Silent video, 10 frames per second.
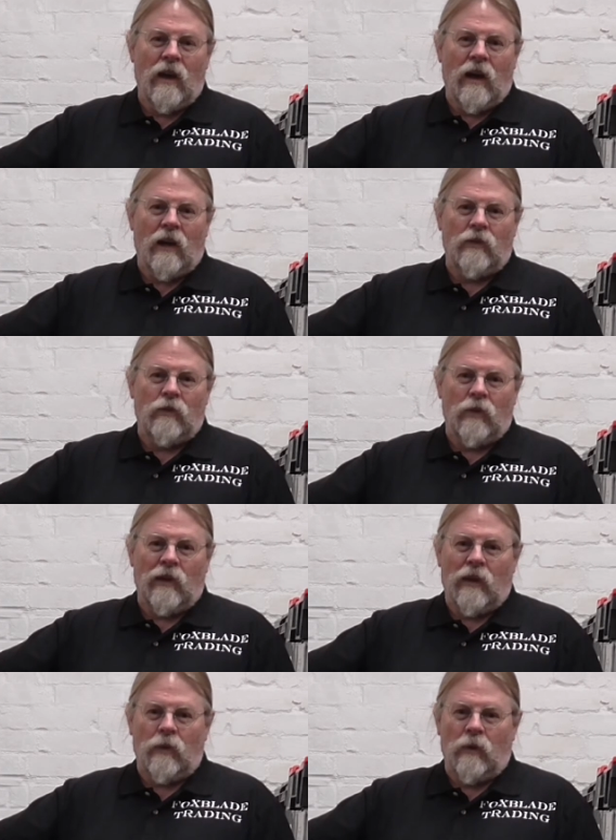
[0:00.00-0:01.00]
and saw the
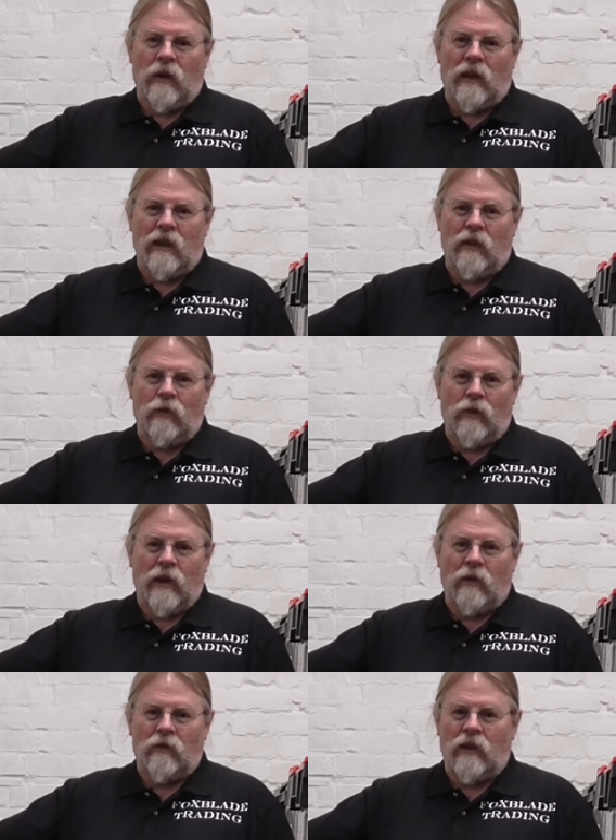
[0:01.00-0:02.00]
leather work in there and thought
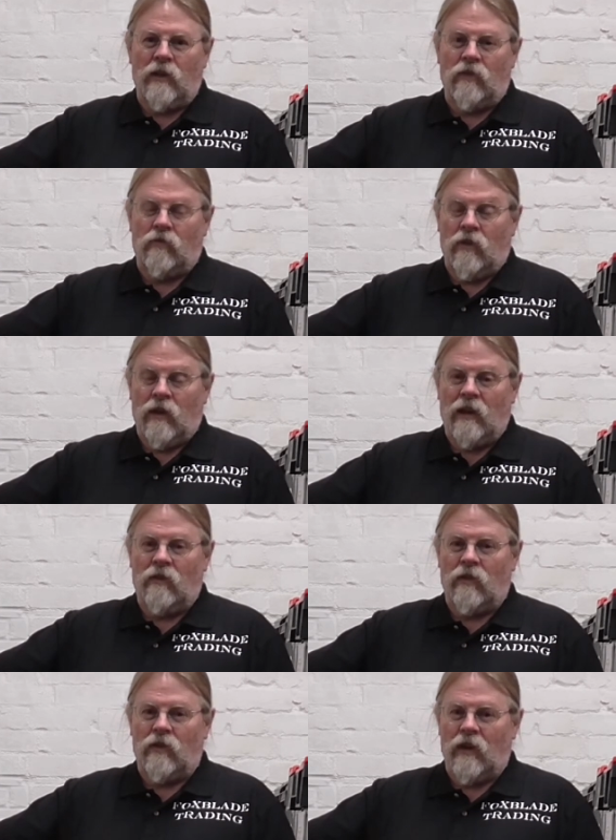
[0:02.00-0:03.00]
that looked
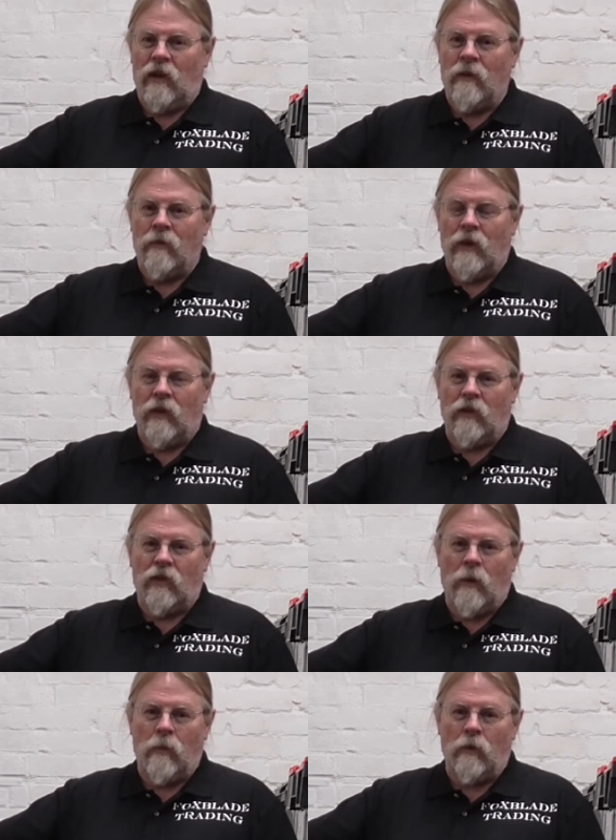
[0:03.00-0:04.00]
interesting. And at the
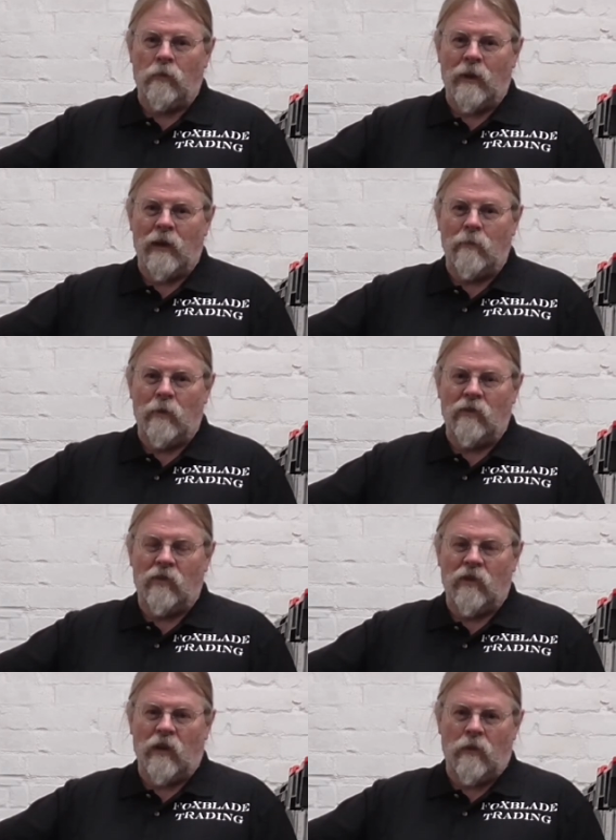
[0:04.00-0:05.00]
time I was making
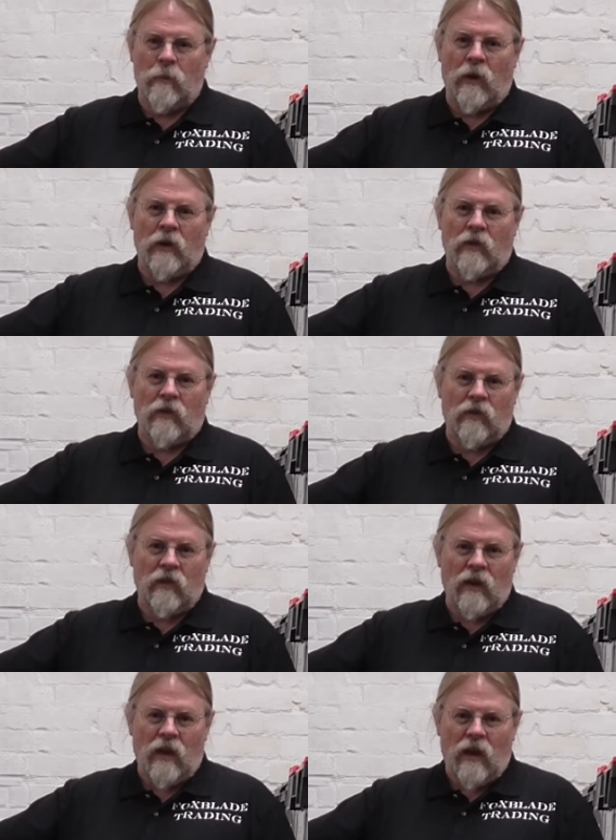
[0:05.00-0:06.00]
mostly stuff for bikers,
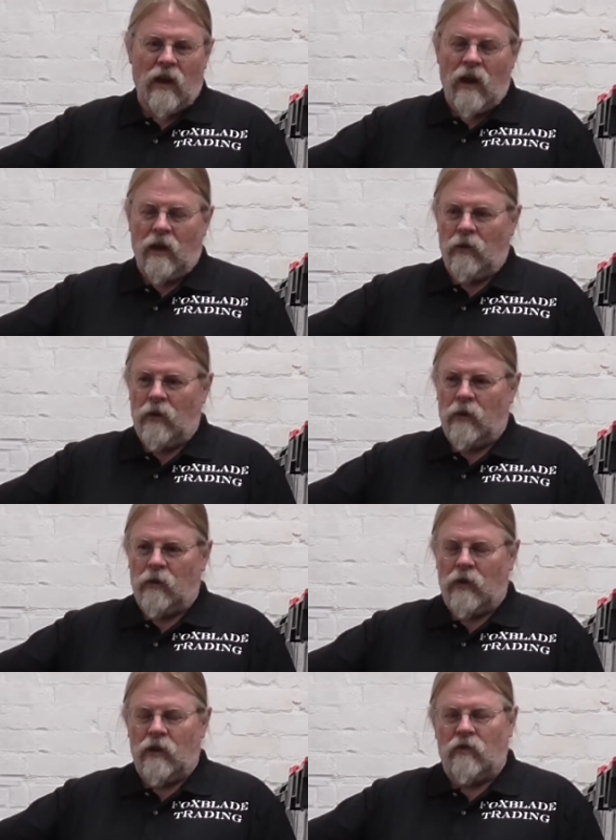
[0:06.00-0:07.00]
and although I'd
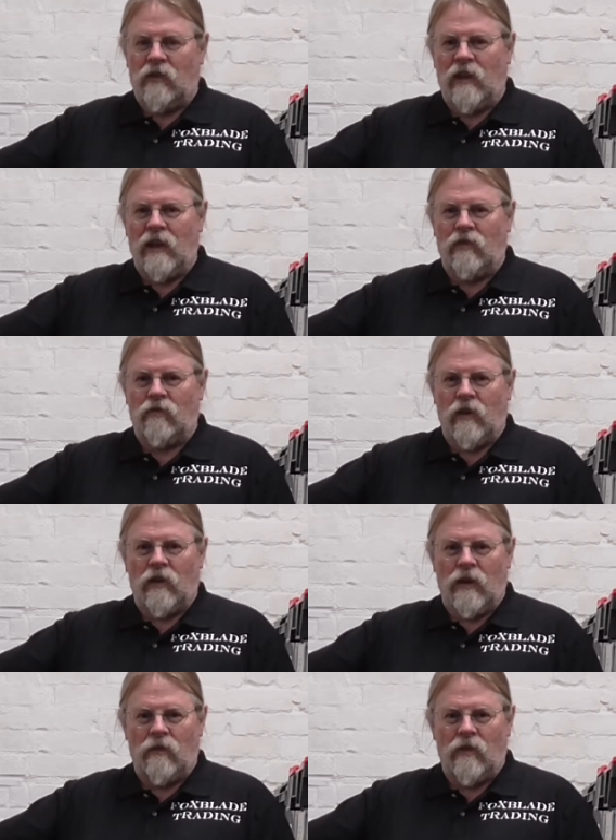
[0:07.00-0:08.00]
got an interest in history,
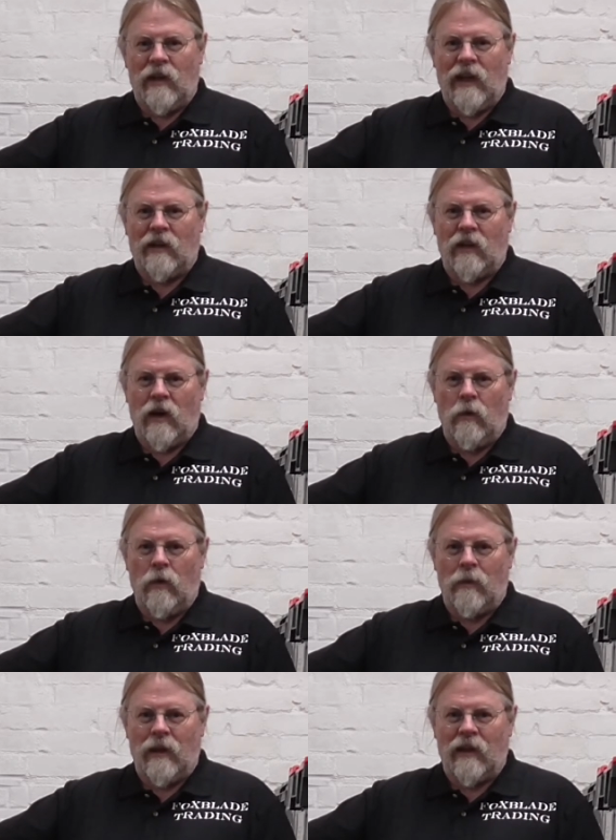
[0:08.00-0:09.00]
I'd never really had a go
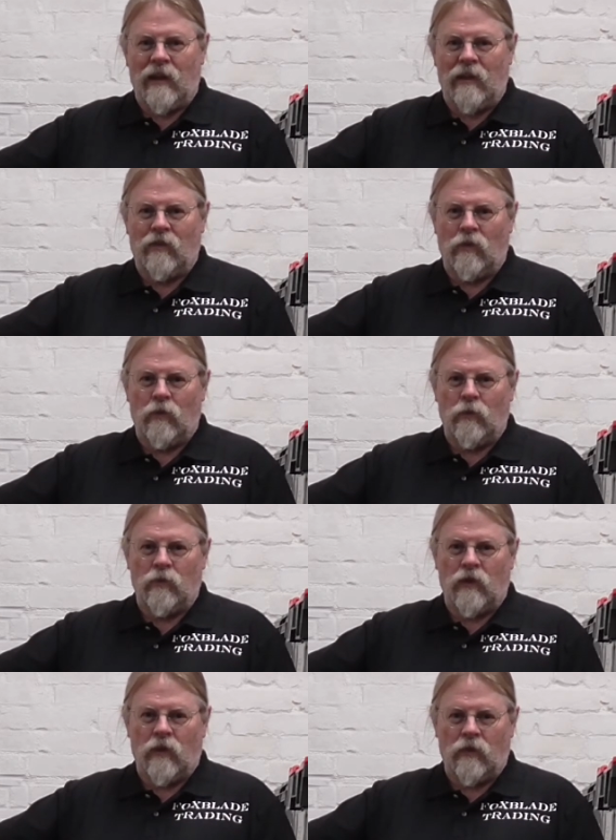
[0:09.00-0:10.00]
at making historical
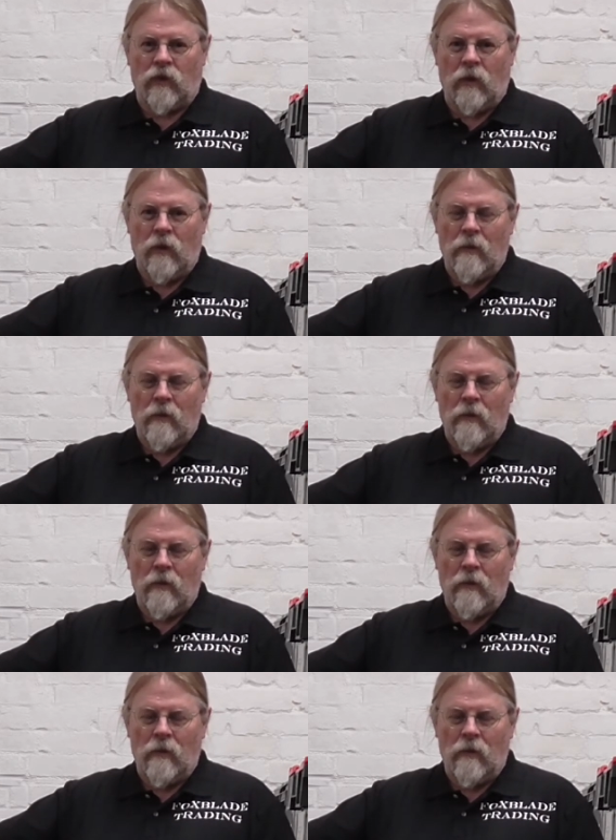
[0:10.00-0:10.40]
stuff. So